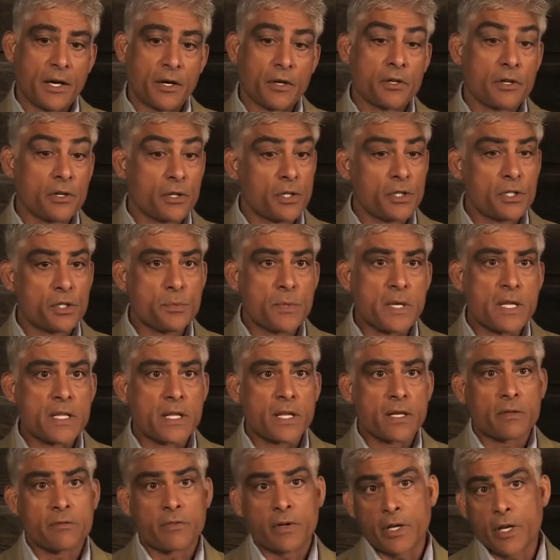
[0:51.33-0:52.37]
it occurred to me
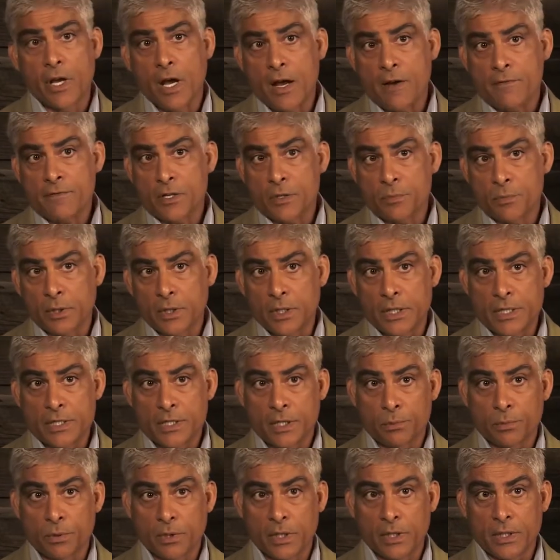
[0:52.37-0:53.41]
then very often police
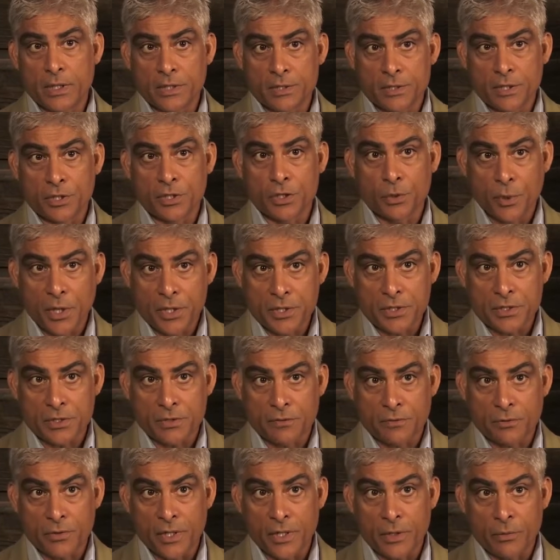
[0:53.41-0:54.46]
are put in these situations
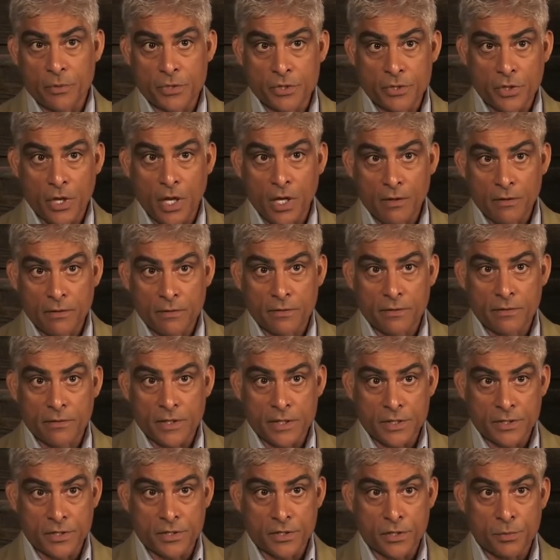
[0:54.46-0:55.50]
of trying to resolve
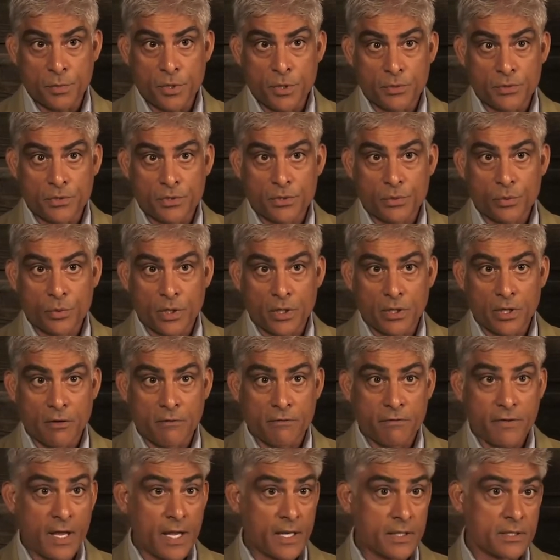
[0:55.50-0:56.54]
these disputes when in
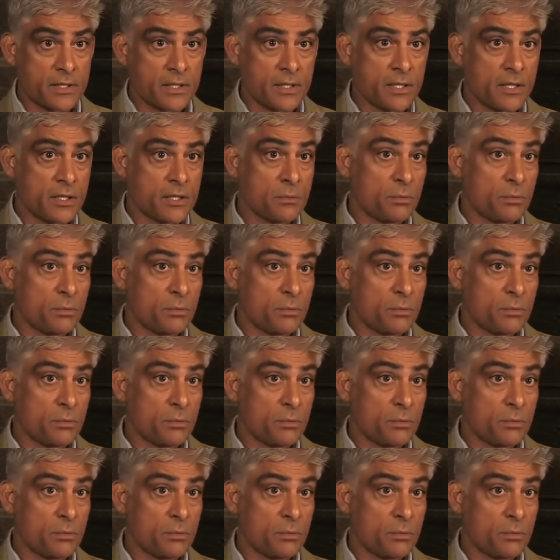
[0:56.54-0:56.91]
fact